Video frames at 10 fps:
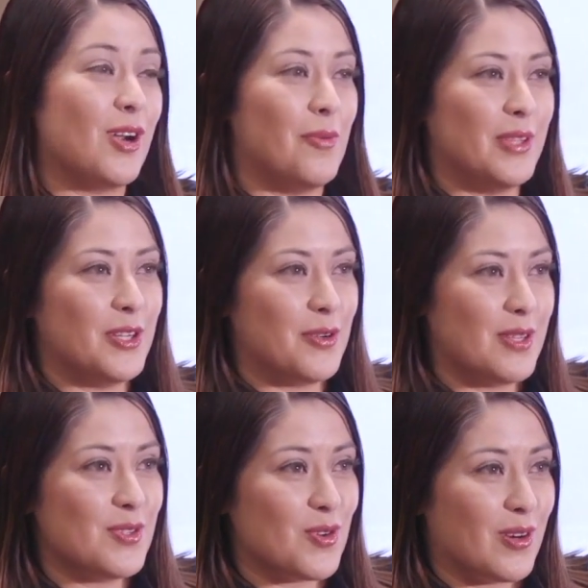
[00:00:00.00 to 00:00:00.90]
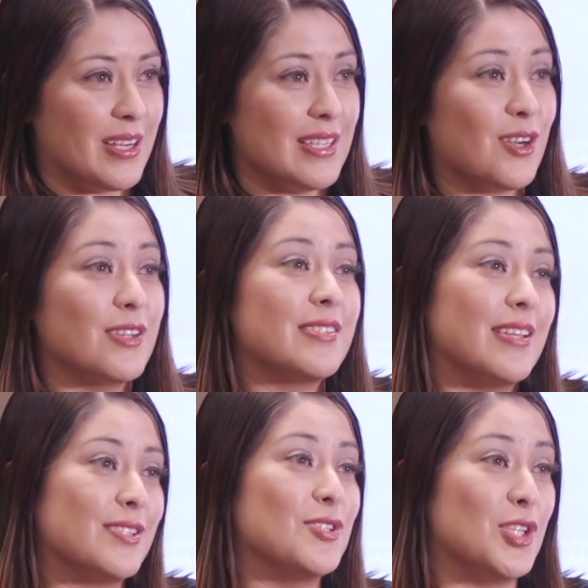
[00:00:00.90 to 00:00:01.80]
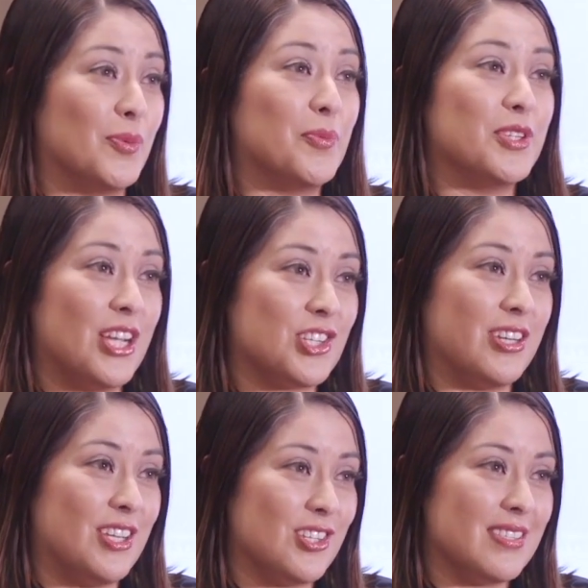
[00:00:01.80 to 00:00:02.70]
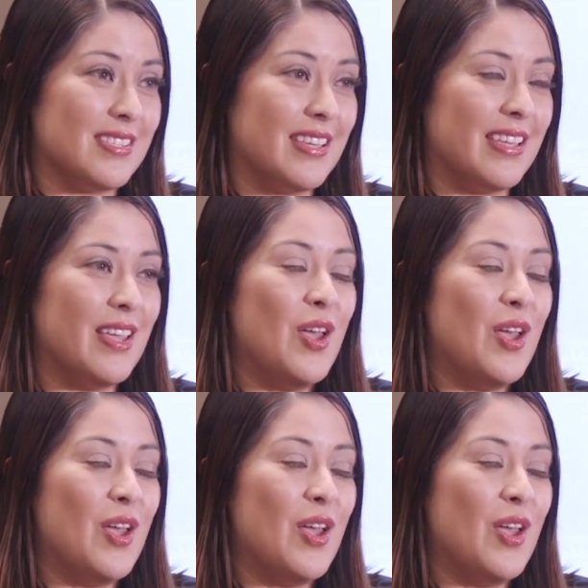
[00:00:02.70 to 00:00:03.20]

commonly known as DORA, is our state's consumer protection agency.